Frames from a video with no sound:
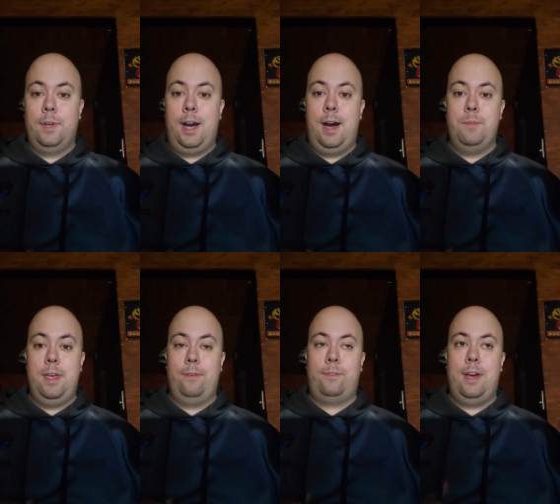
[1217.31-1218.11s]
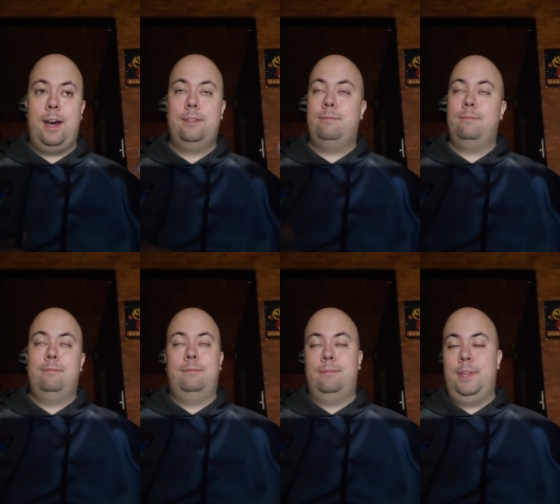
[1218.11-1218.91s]
If not,
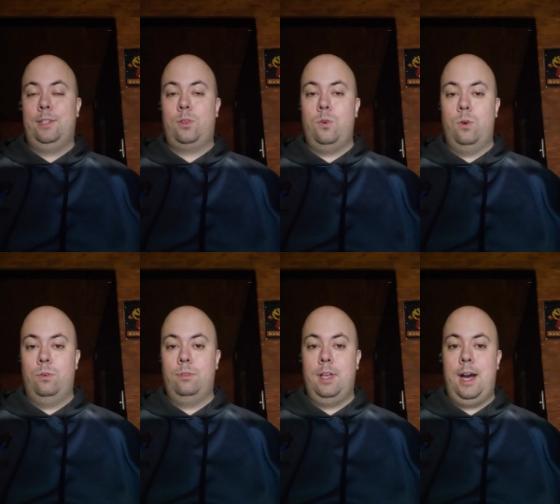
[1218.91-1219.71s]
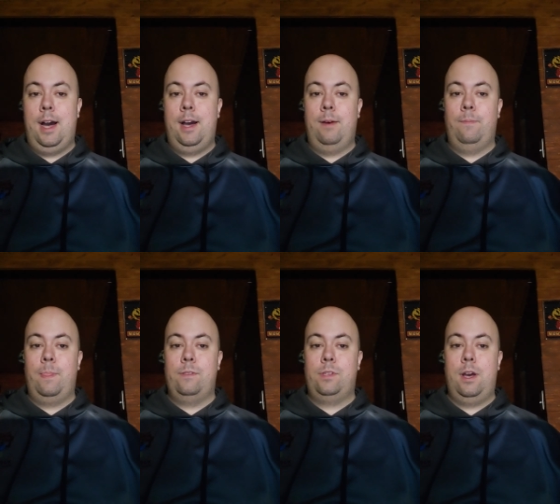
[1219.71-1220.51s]
it's cool.
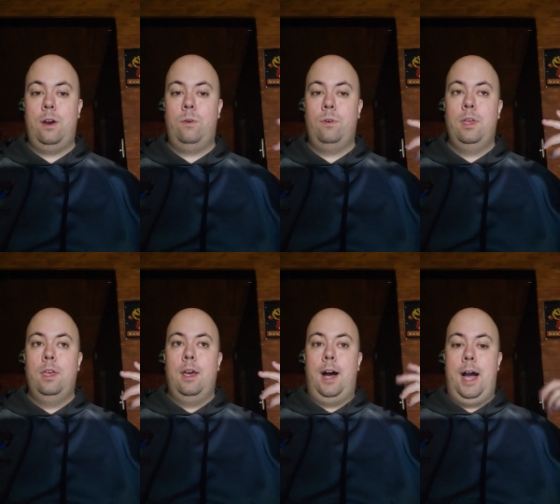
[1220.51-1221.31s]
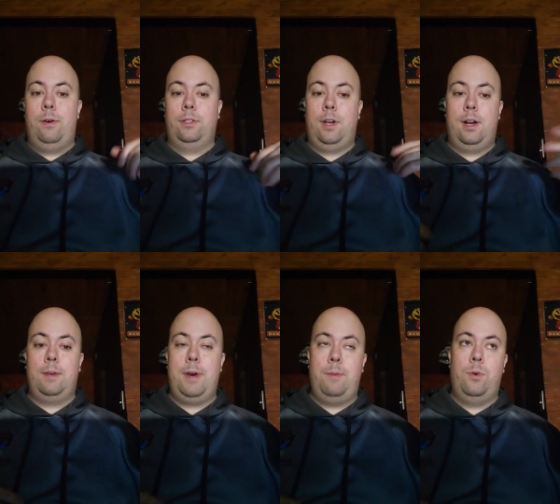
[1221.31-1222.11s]
So I will talk
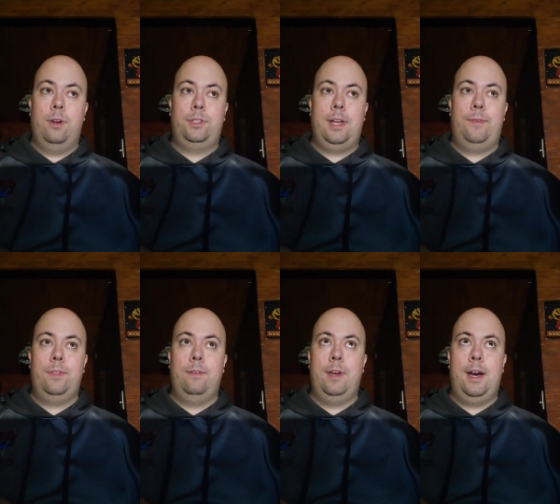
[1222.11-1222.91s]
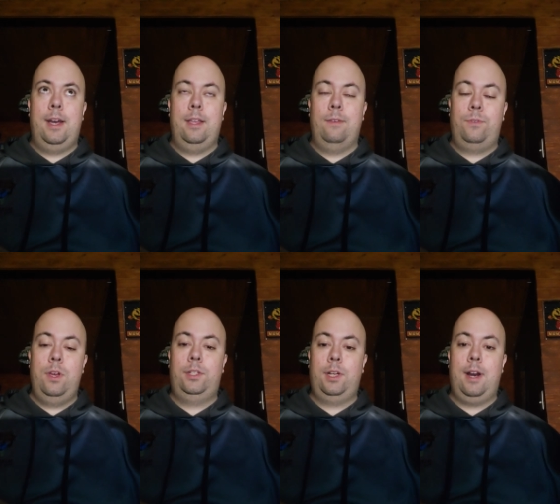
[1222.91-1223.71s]
about more stuff in the
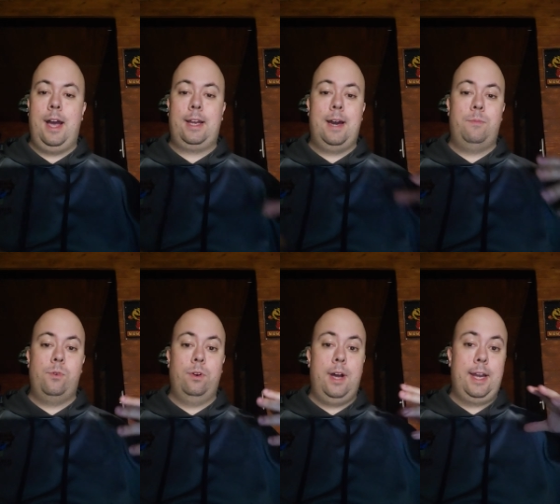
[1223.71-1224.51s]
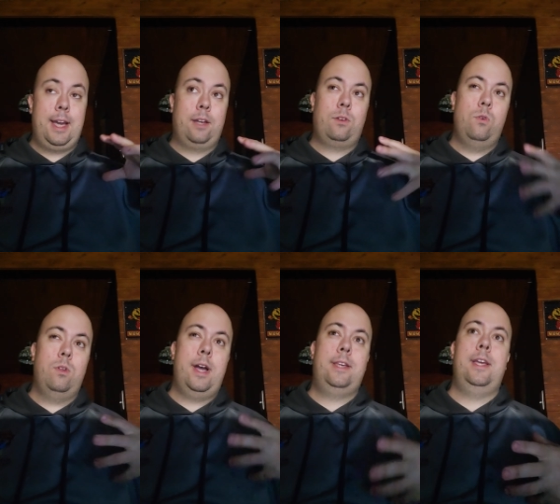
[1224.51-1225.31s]
future. I got
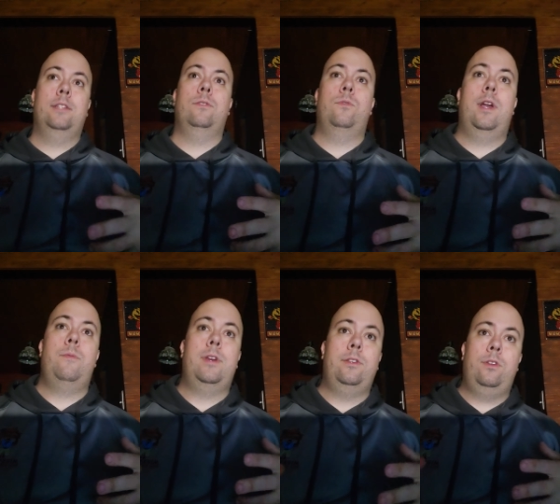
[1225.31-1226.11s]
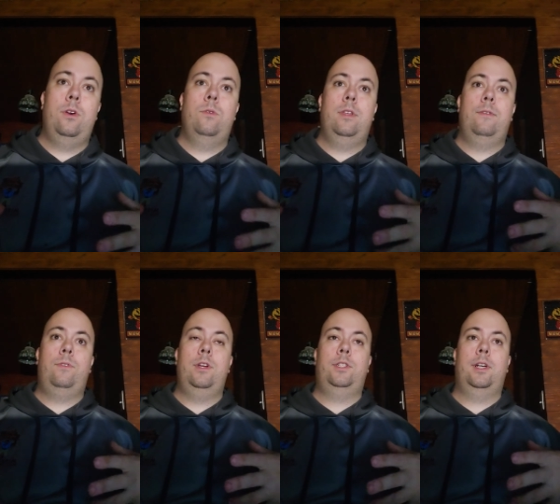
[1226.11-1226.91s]
cool ideas of what I want to do in the
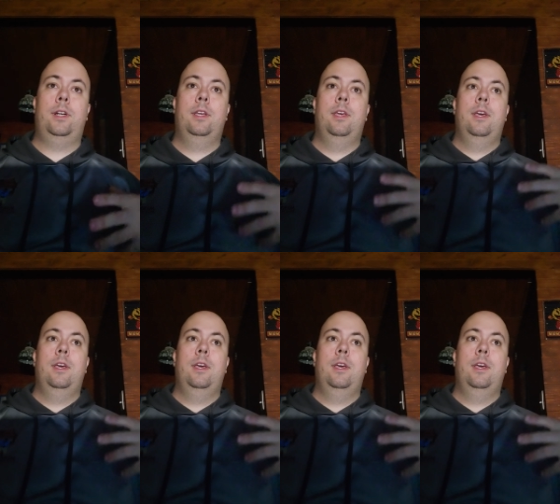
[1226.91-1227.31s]
future.